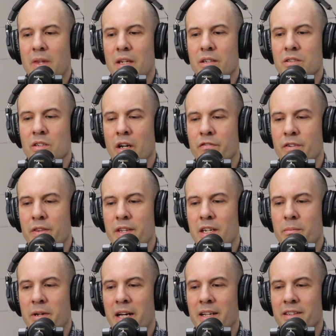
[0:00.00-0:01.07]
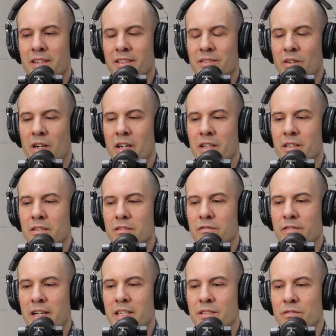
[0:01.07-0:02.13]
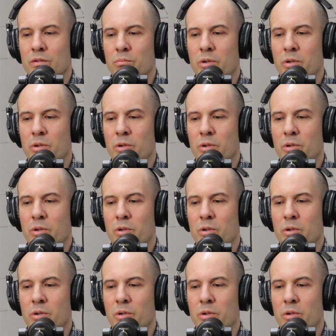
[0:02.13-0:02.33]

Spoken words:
So if we think about the design phase of a